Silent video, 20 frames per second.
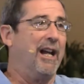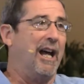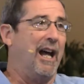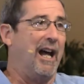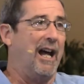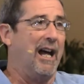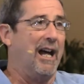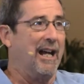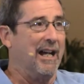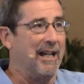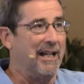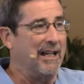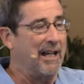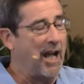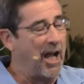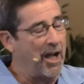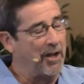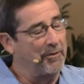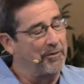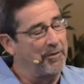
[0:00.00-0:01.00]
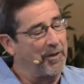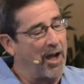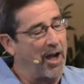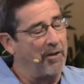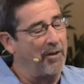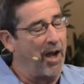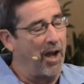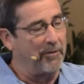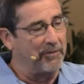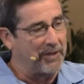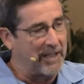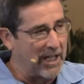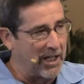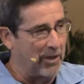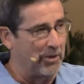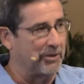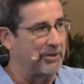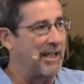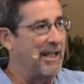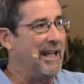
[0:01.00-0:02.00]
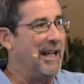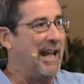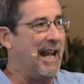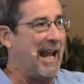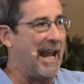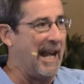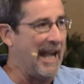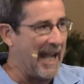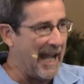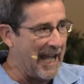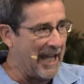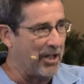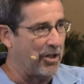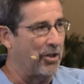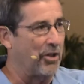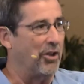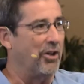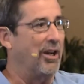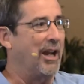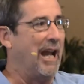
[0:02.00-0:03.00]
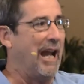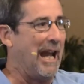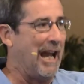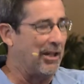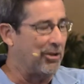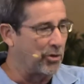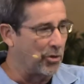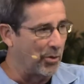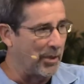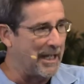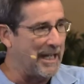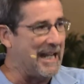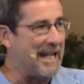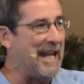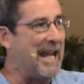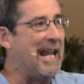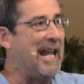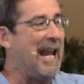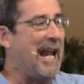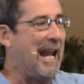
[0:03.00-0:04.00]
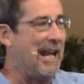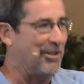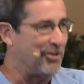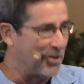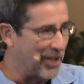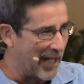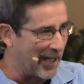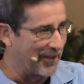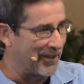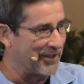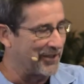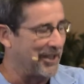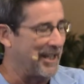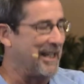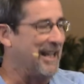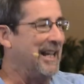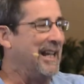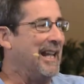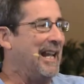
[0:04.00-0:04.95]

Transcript: uh, of, of, of guilt and anger and greed and jealousy.